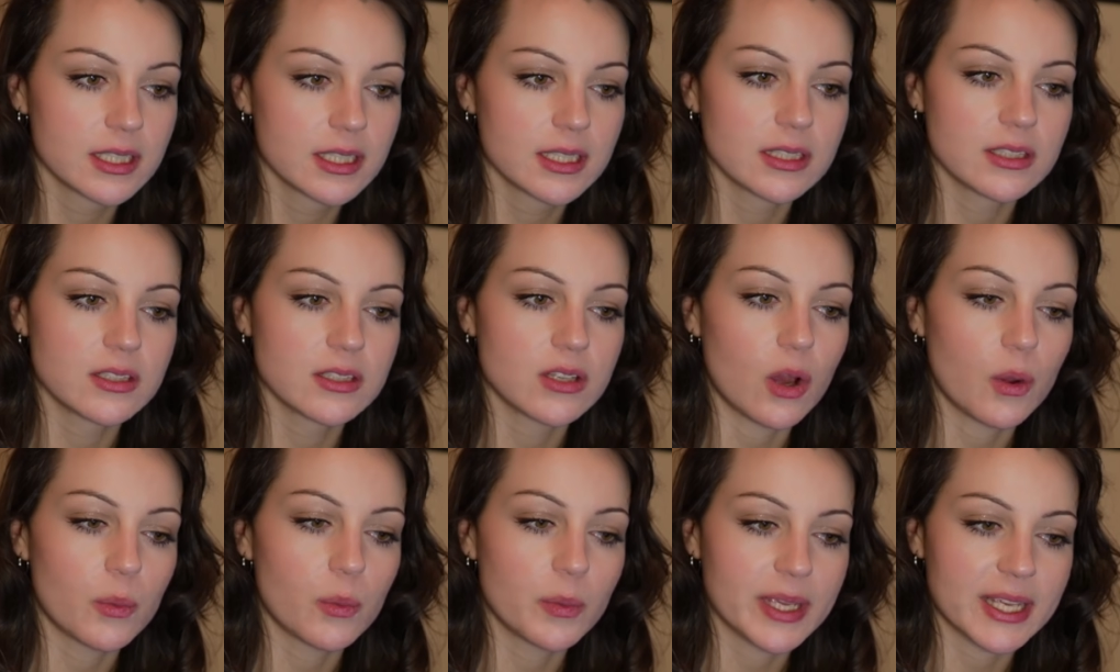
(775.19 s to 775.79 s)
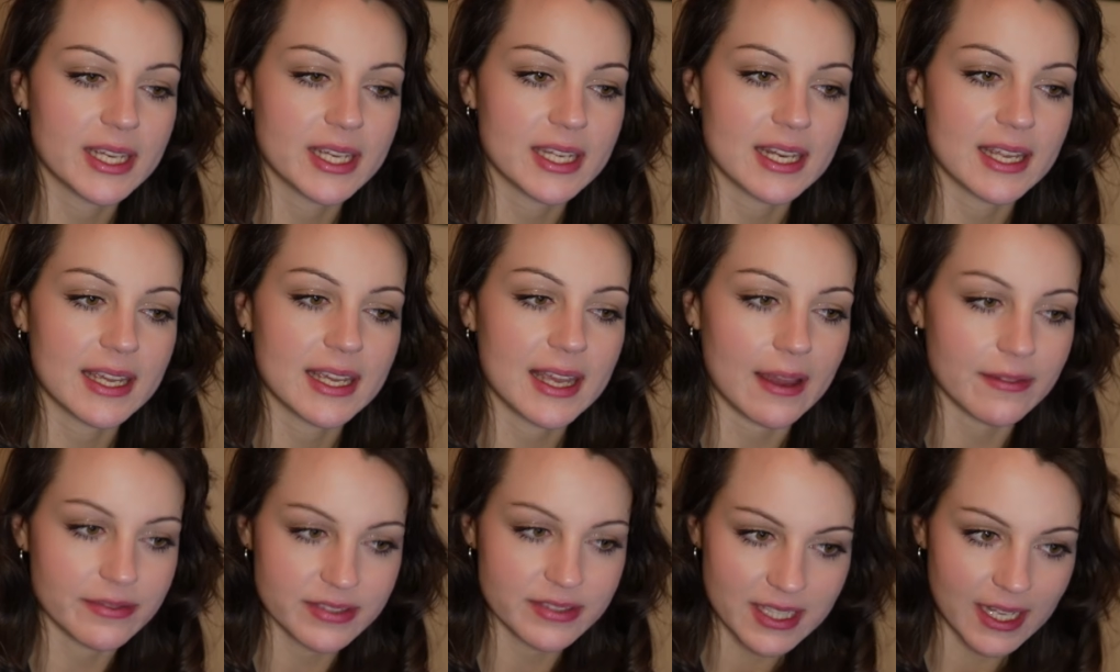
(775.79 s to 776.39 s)
not weakening
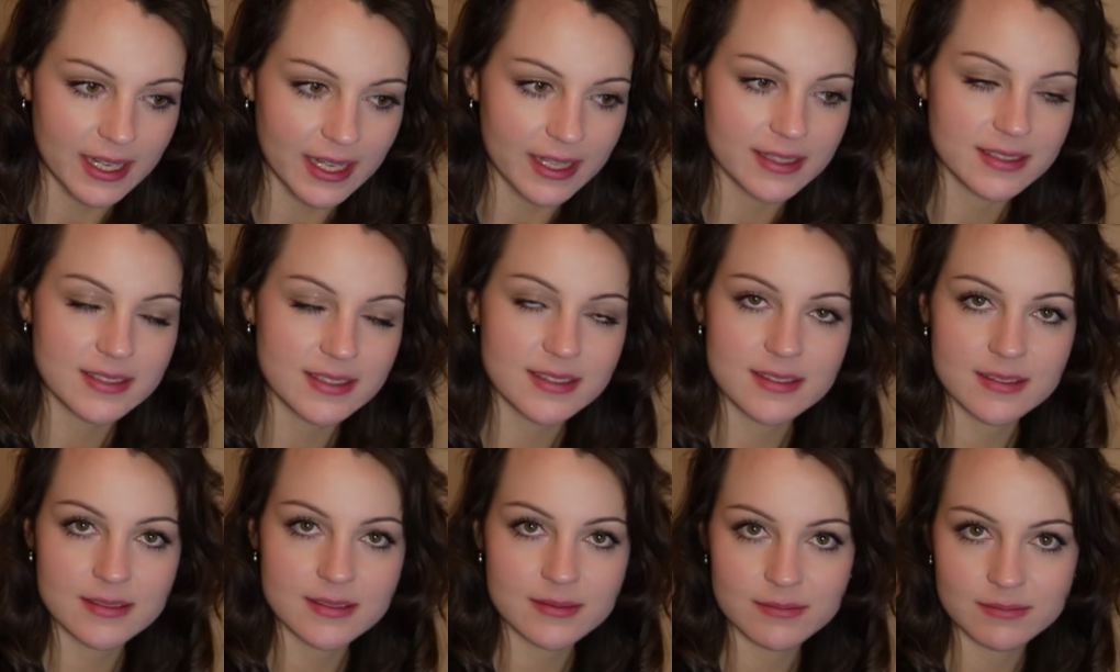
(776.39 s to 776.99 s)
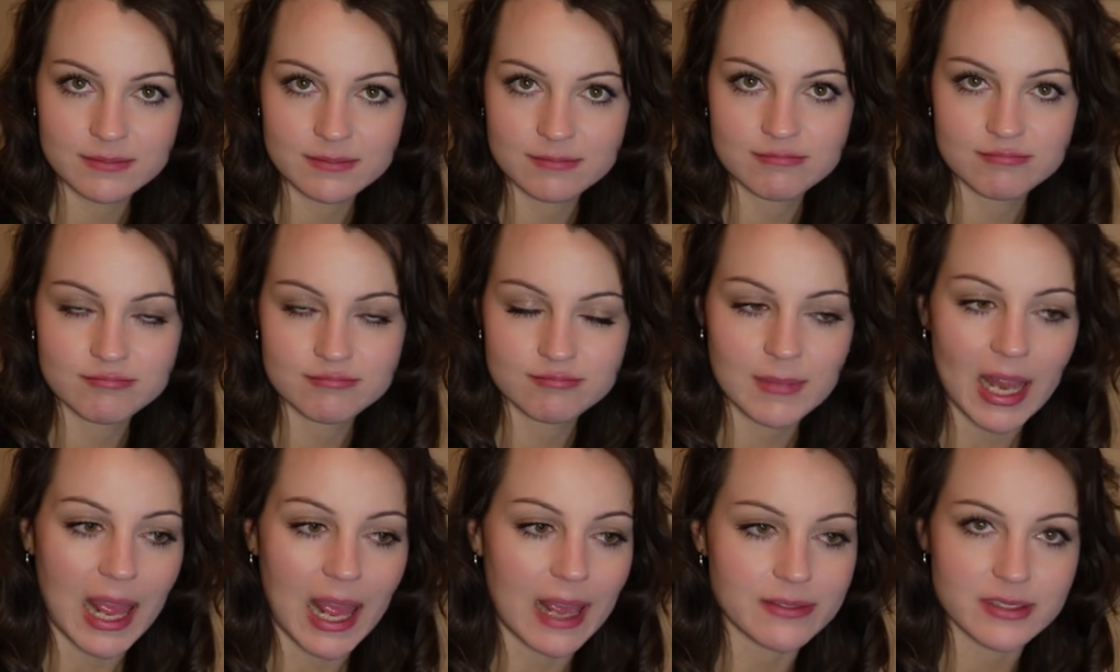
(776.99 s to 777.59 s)
f6
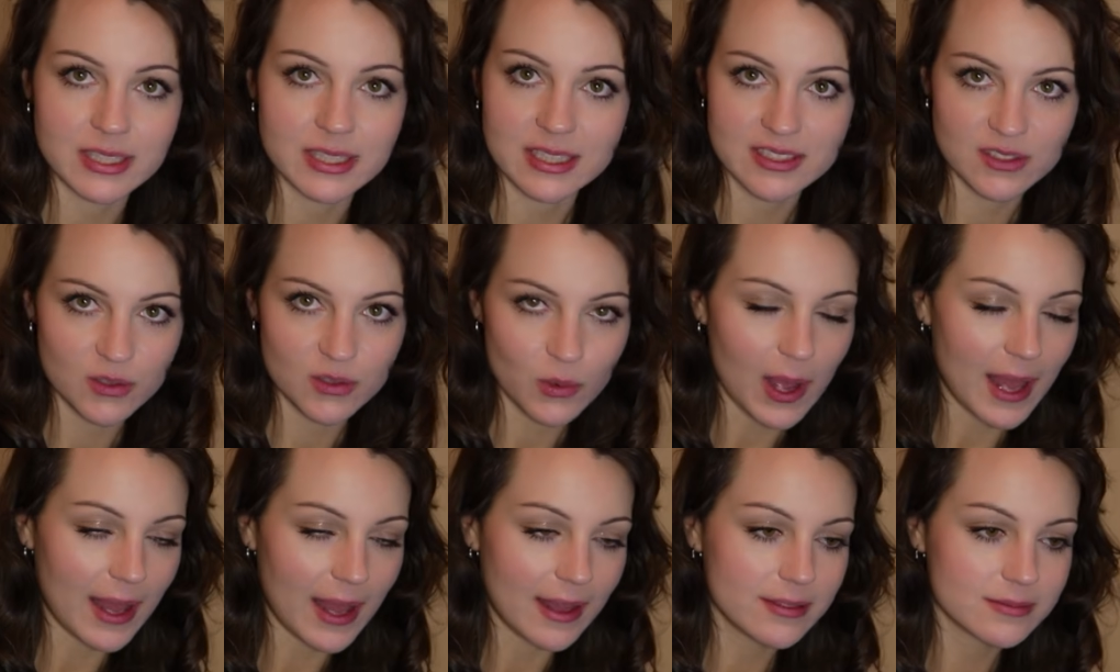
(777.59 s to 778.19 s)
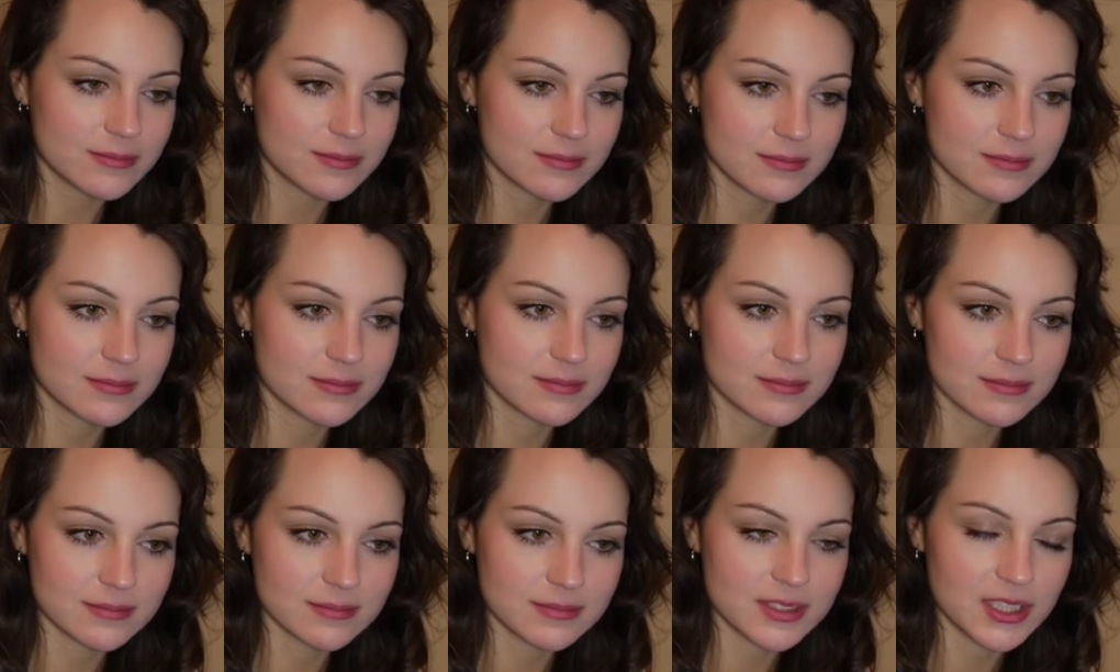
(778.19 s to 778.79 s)
square,
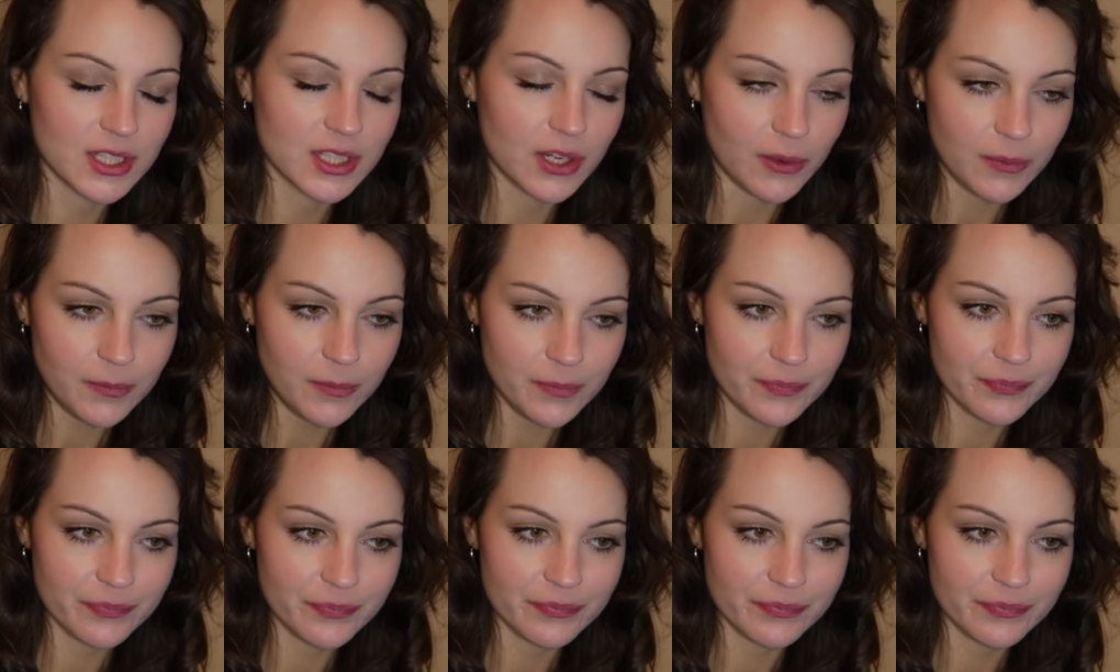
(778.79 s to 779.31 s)
you know?